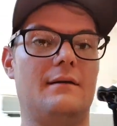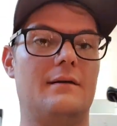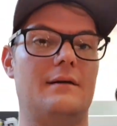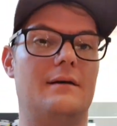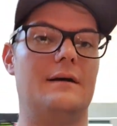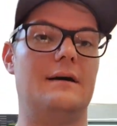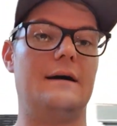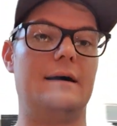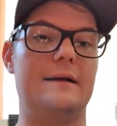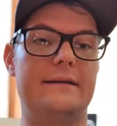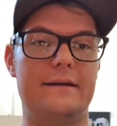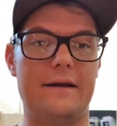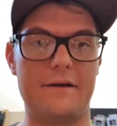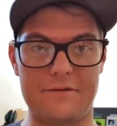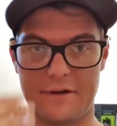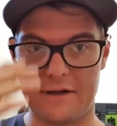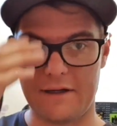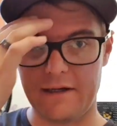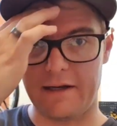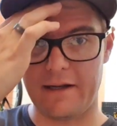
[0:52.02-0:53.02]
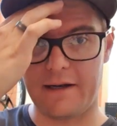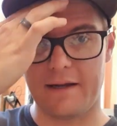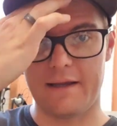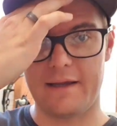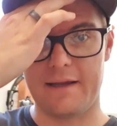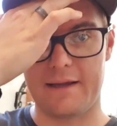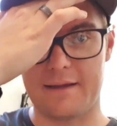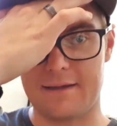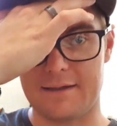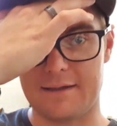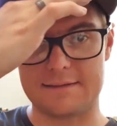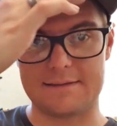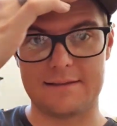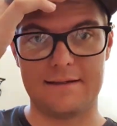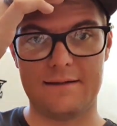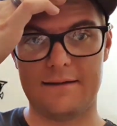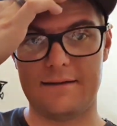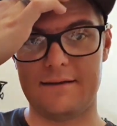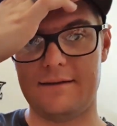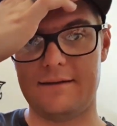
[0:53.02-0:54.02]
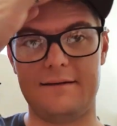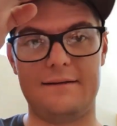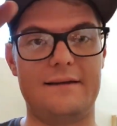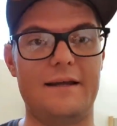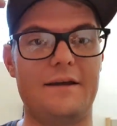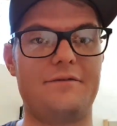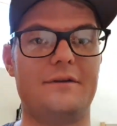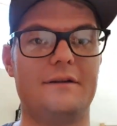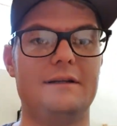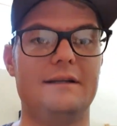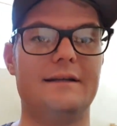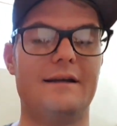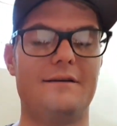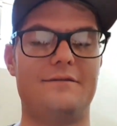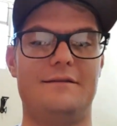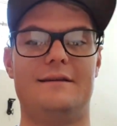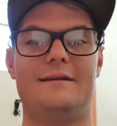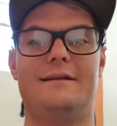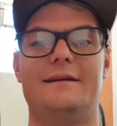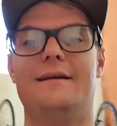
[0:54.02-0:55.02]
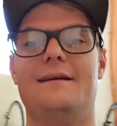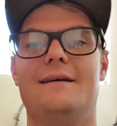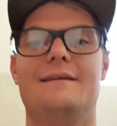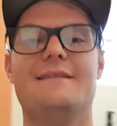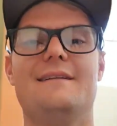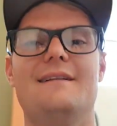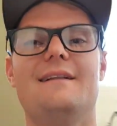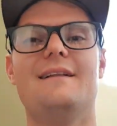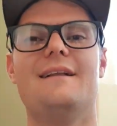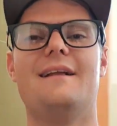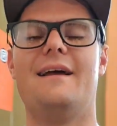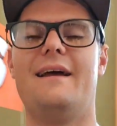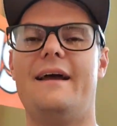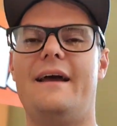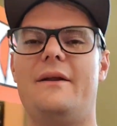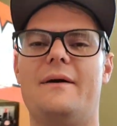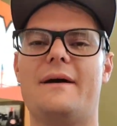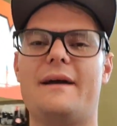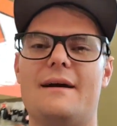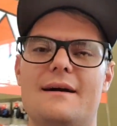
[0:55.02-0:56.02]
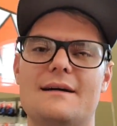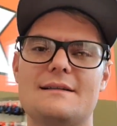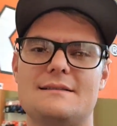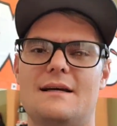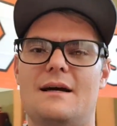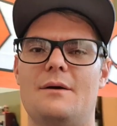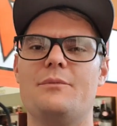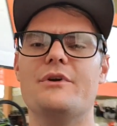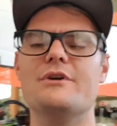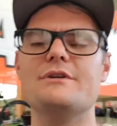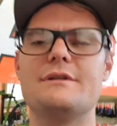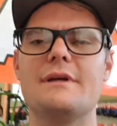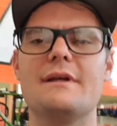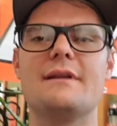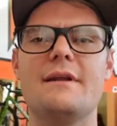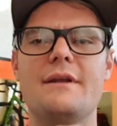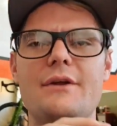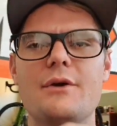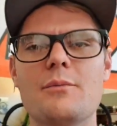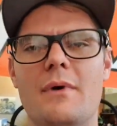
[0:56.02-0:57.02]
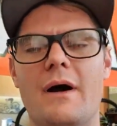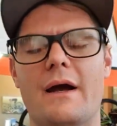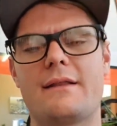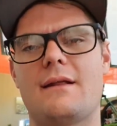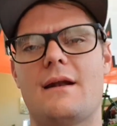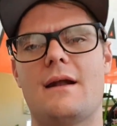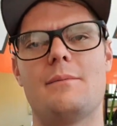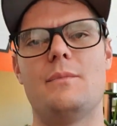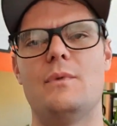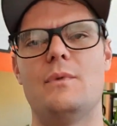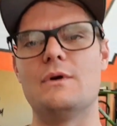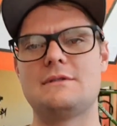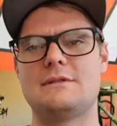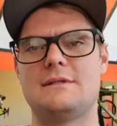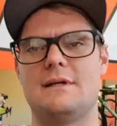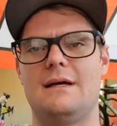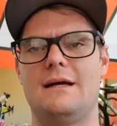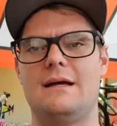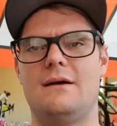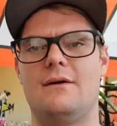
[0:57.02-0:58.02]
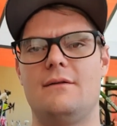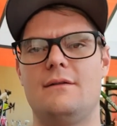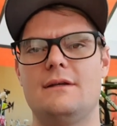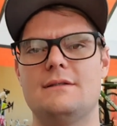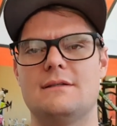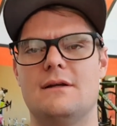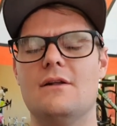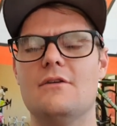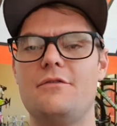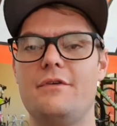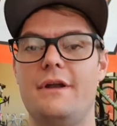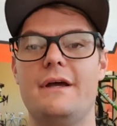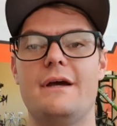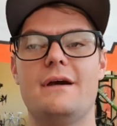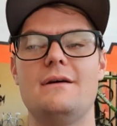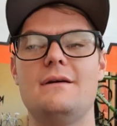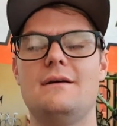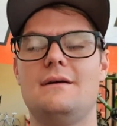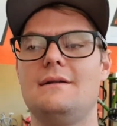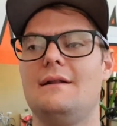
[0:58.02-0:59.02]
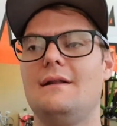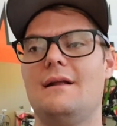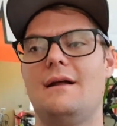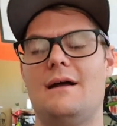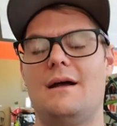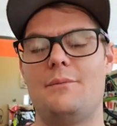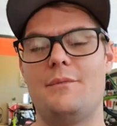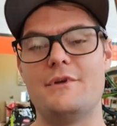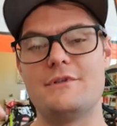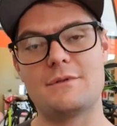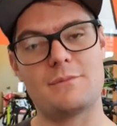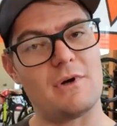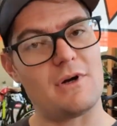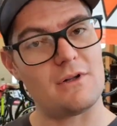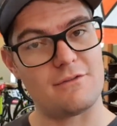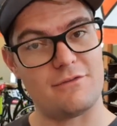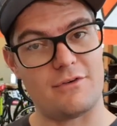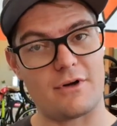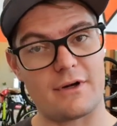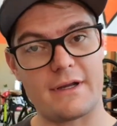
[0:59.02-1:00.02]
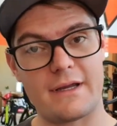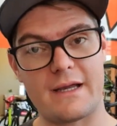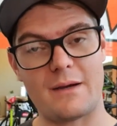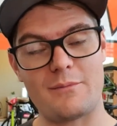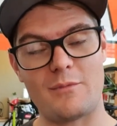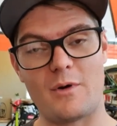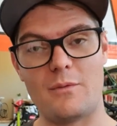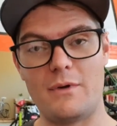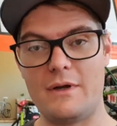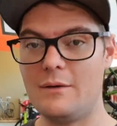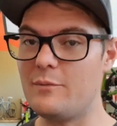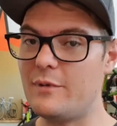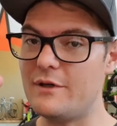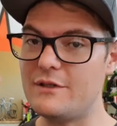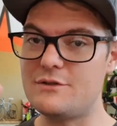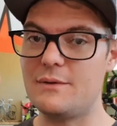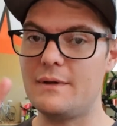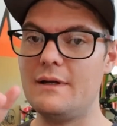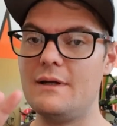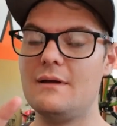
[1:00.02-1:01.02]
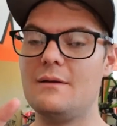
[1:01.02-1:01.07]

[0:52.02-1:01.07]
I definitely need a haircut. Definitely. Anyway guys, I'm using the new mic that I bought on this whole video. I'm using my old vlogging camera in between,